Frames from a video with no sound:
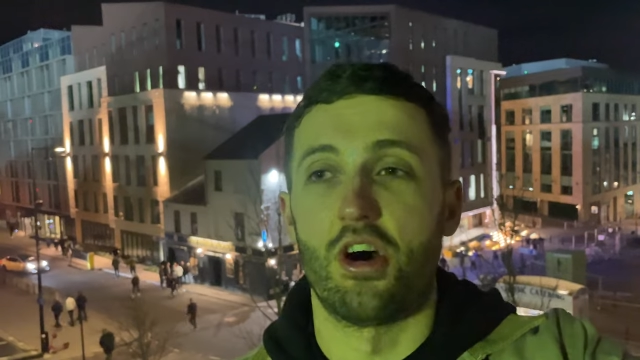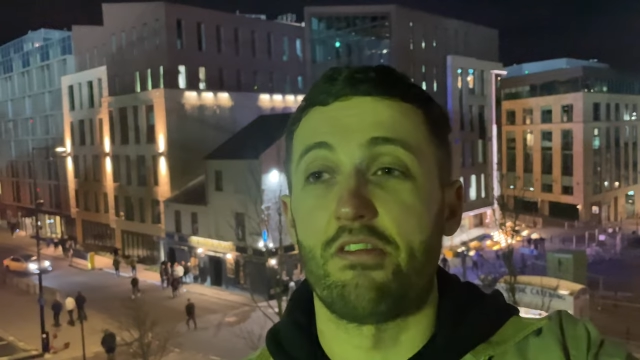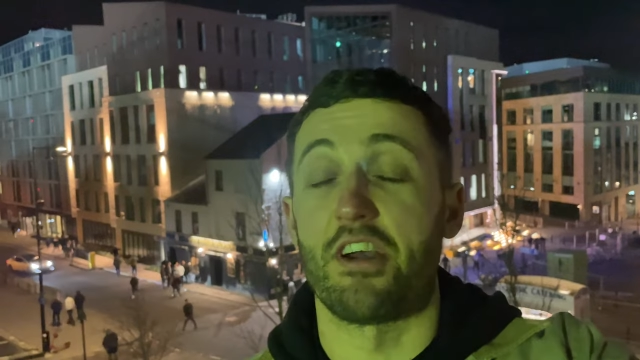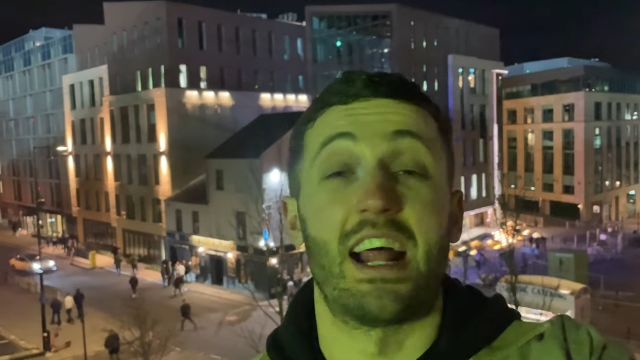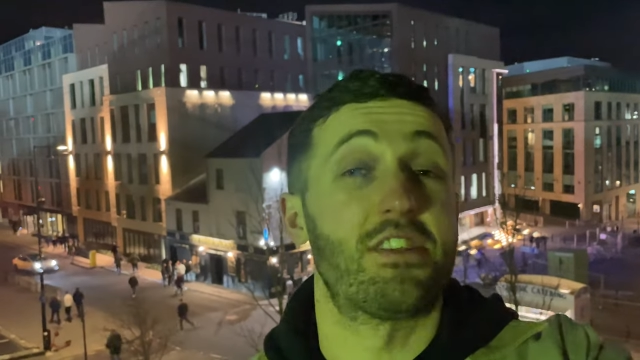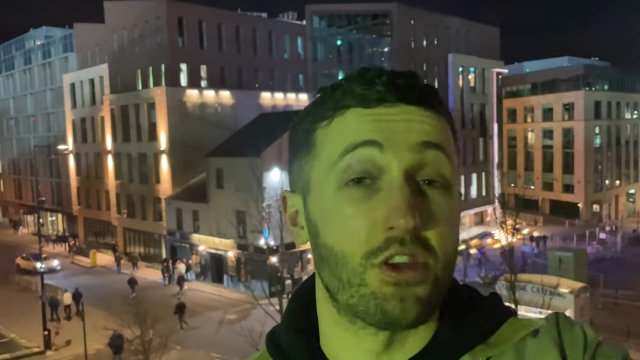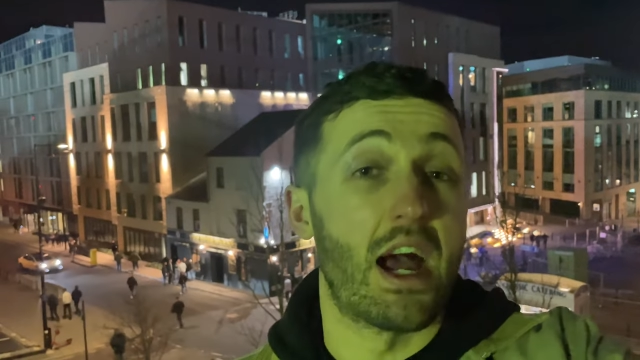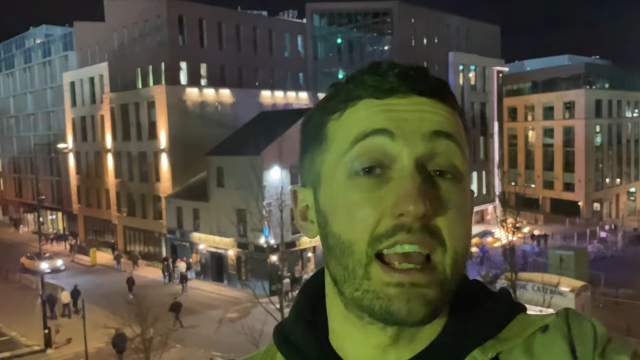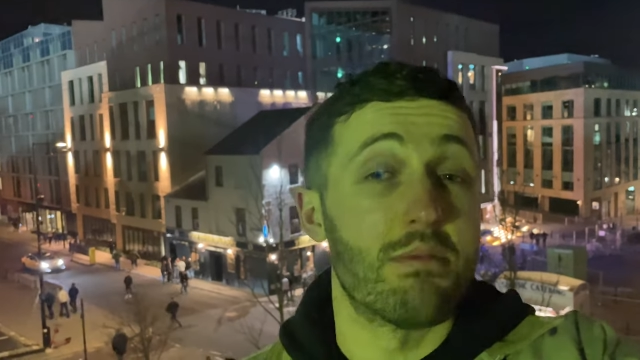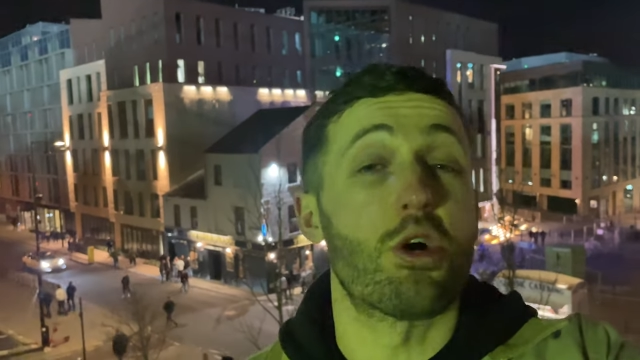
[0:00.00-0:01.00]
off. And
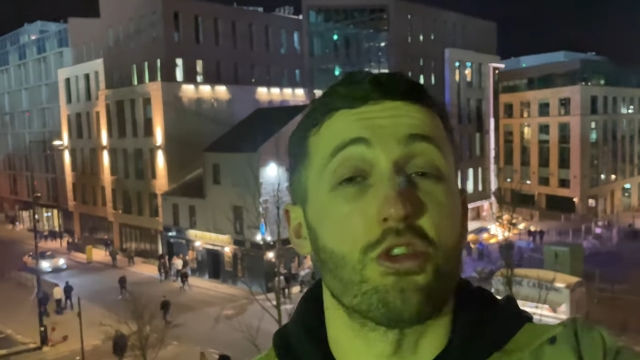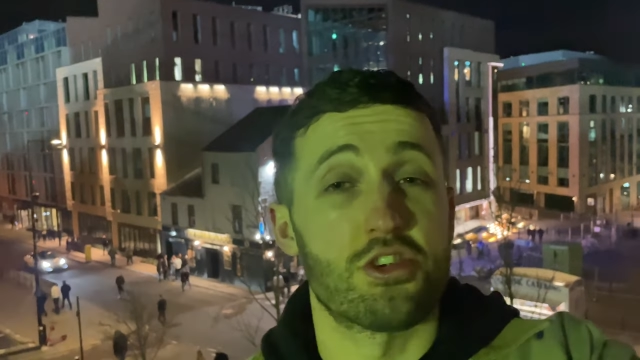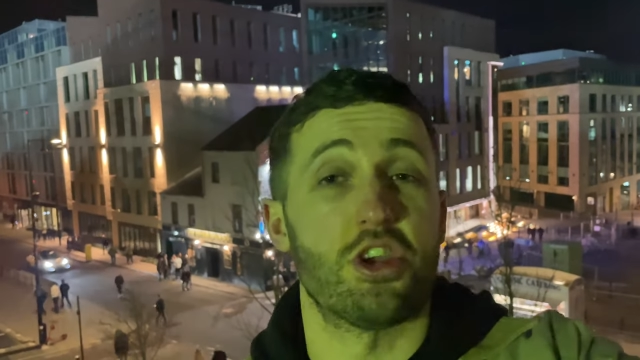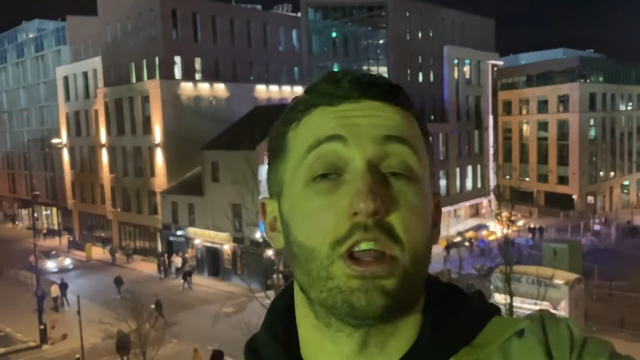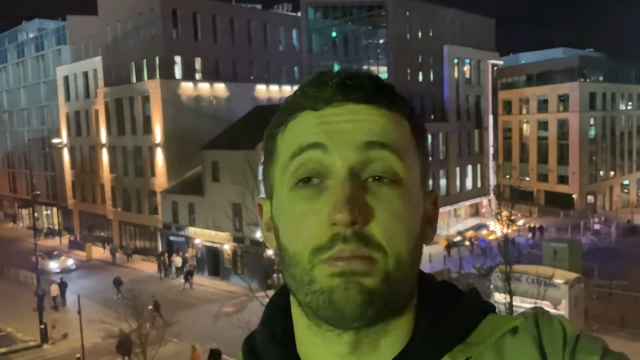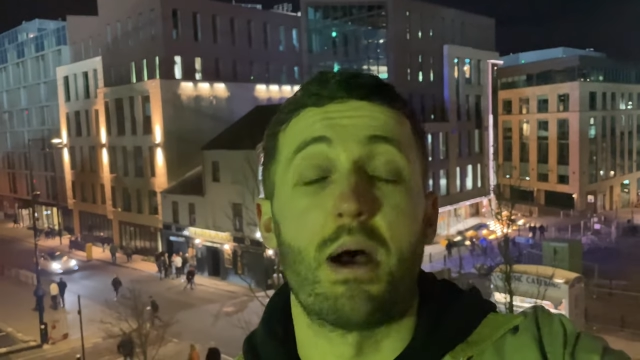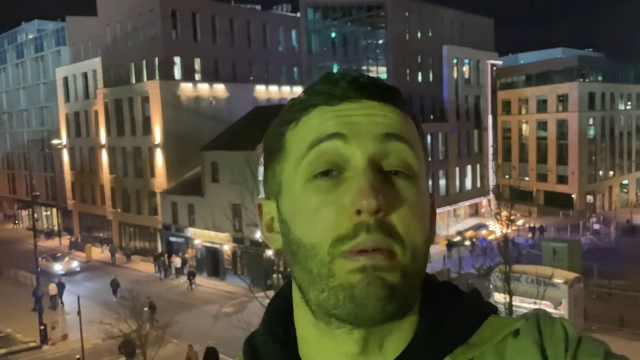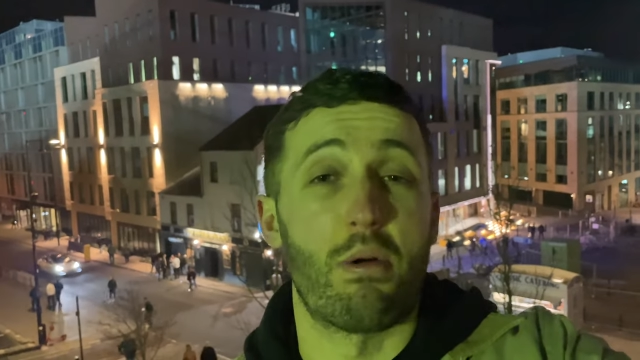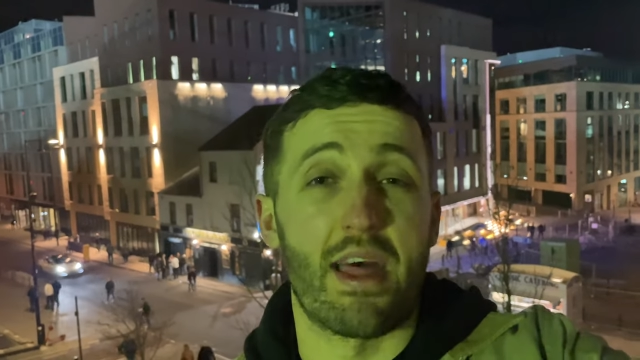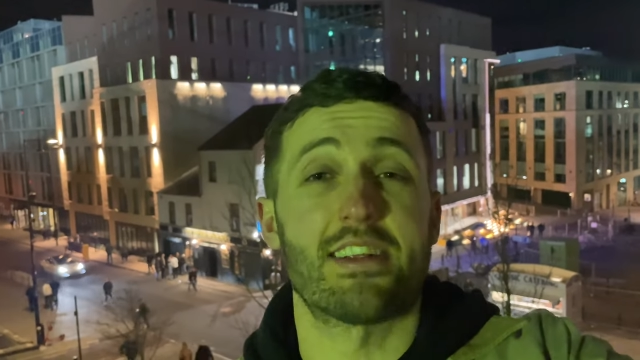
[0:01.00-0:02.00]
I am concerned
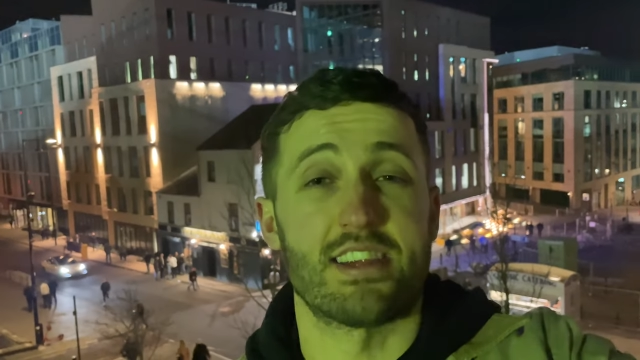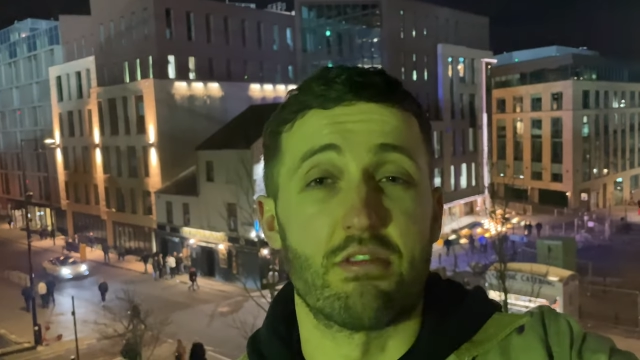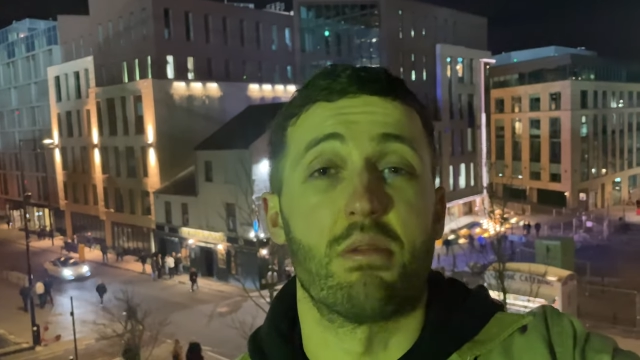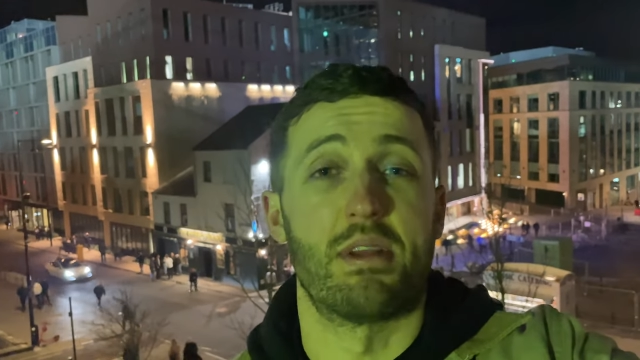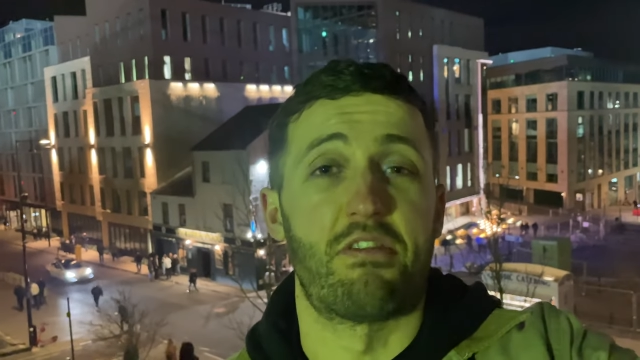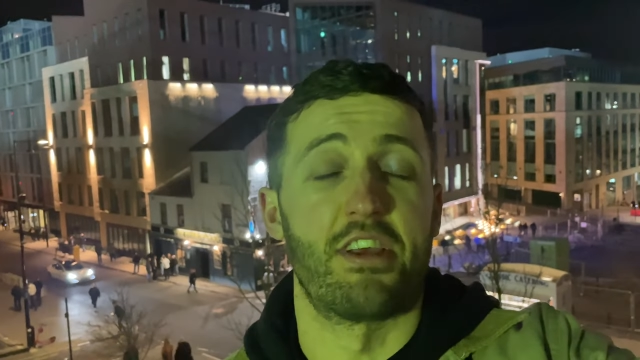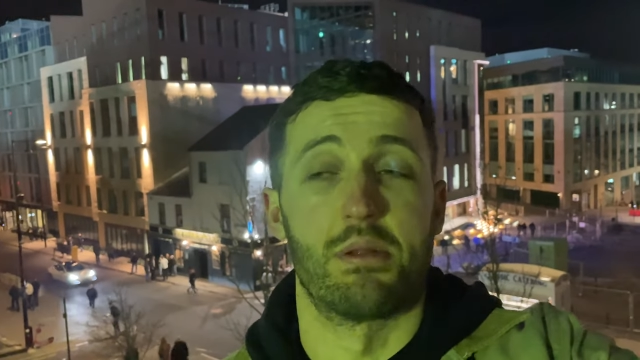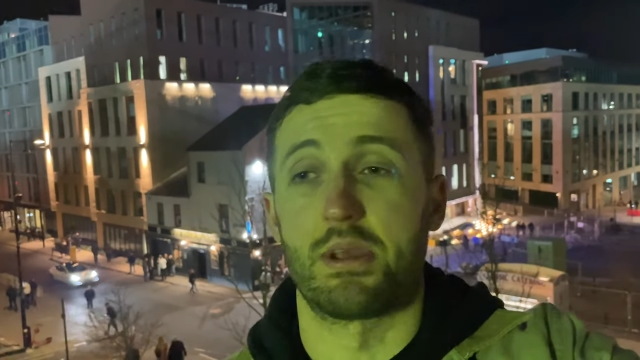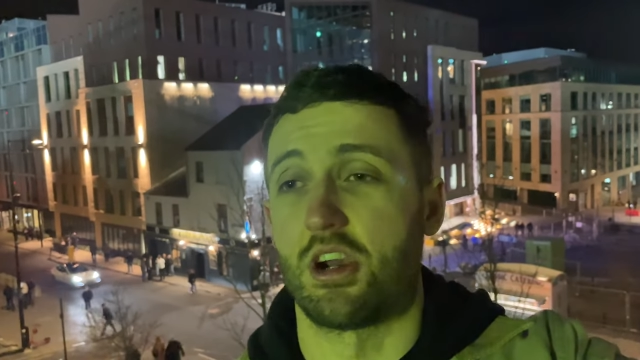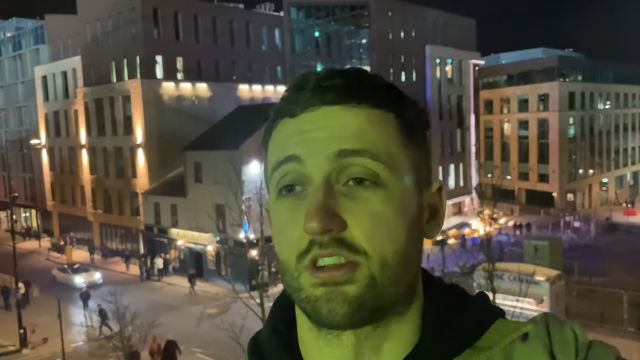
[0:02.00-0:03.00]
about that central
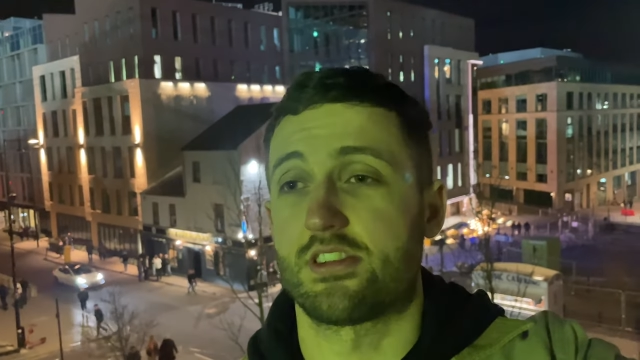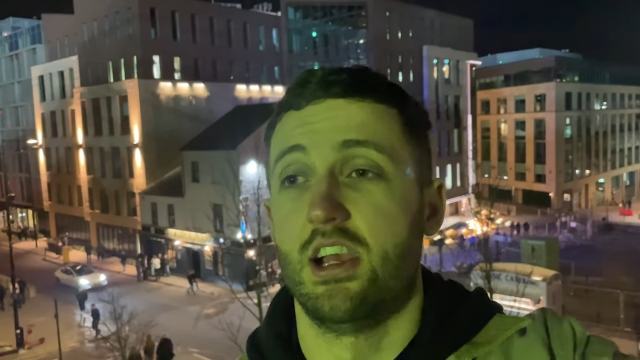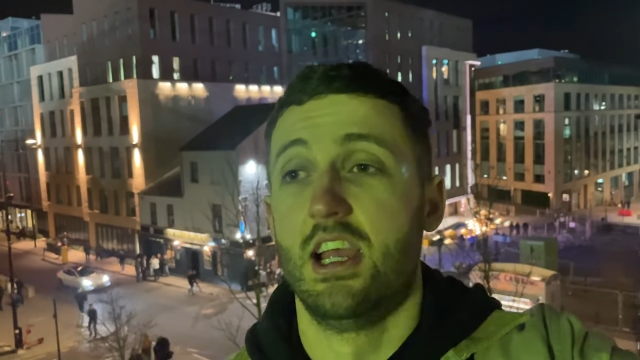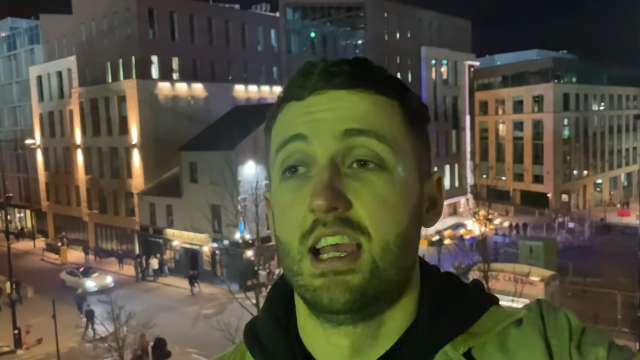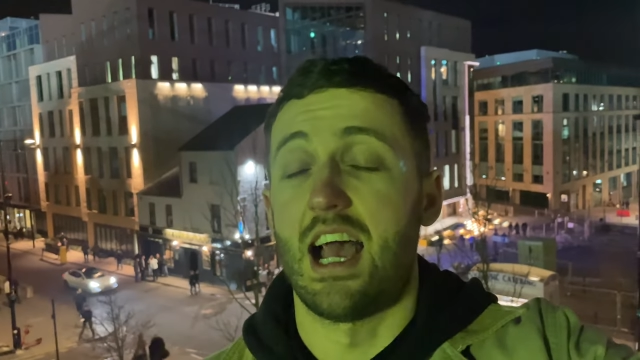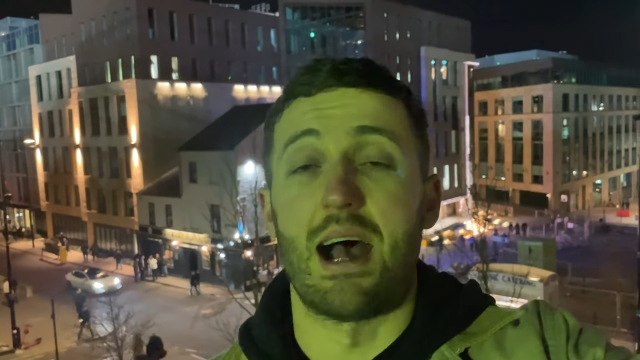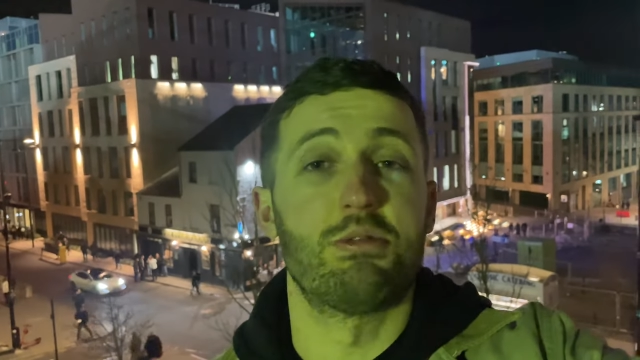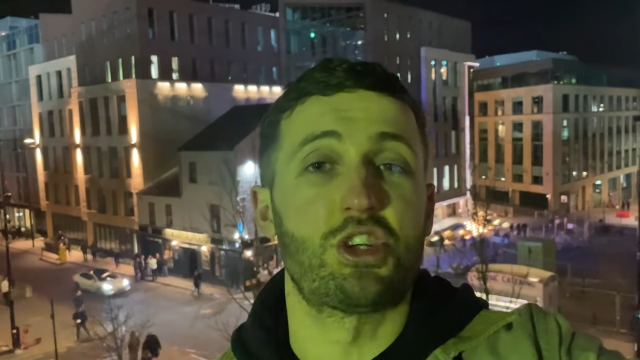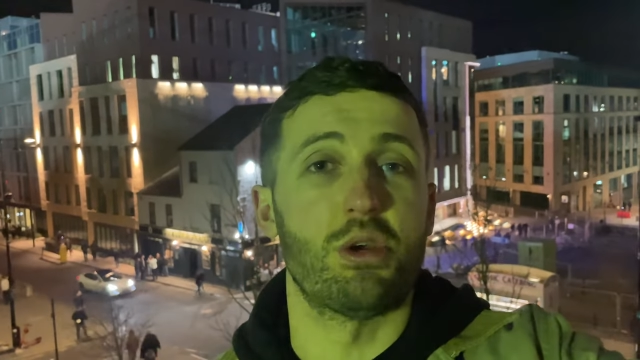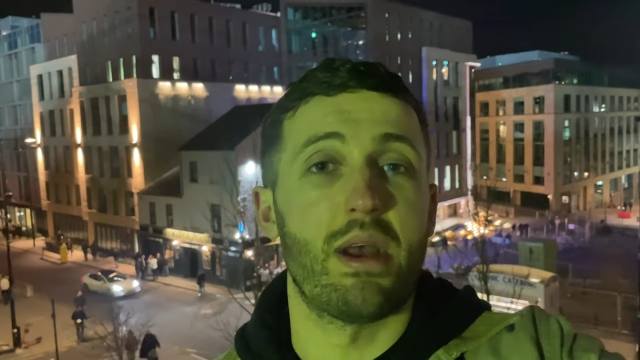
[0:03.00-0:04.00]
midfield, because I'm
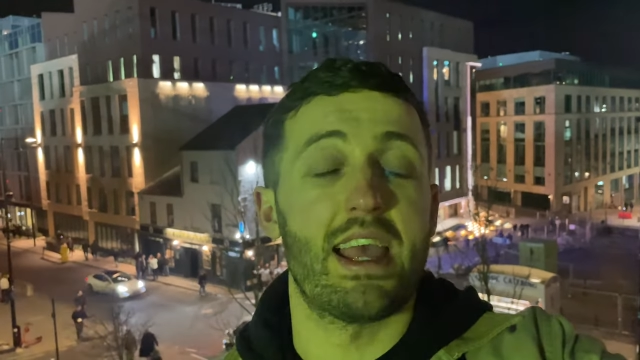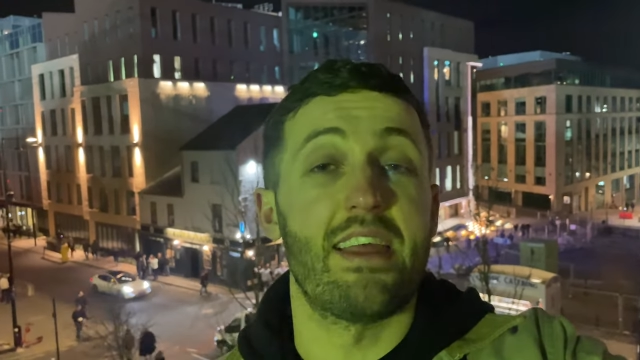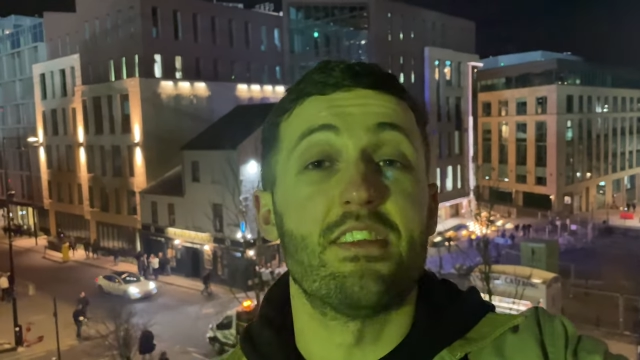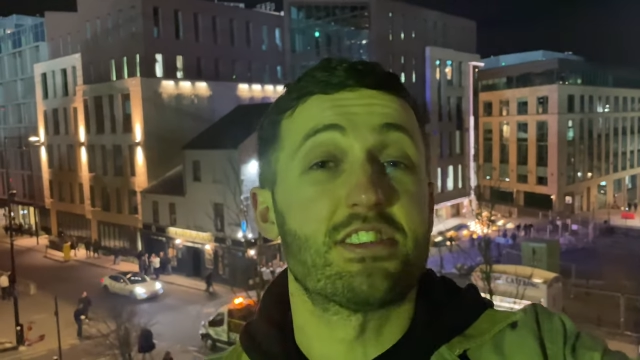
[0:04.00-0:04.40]
sure in